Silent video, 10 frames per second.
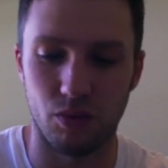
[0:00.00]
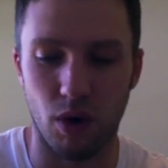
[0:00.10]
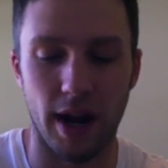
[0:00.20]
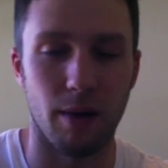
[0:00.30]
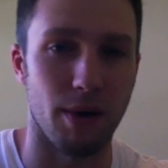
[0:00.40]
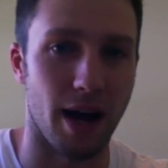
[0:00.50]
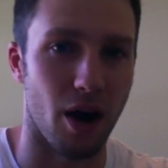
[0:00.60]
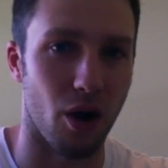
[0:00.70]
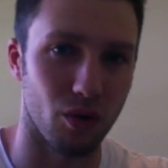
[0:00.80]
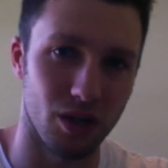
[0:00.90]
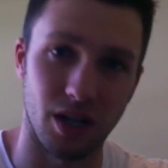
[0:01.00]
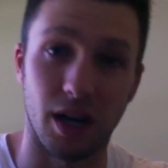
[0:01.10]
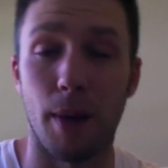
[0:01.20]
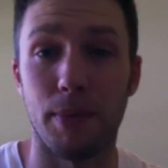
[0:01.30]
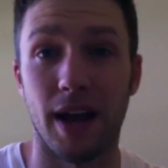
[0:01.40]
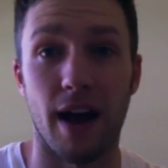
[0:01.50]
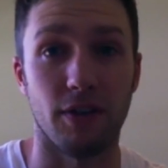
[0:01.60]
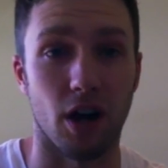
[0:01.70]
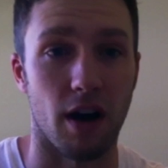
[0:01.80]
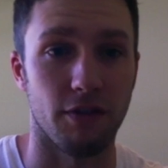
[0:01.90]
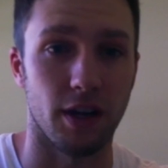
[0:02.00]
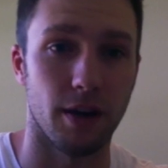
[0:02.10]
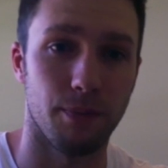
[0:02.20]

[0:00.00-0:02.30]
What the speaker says: right about 1.5 cups of coffee.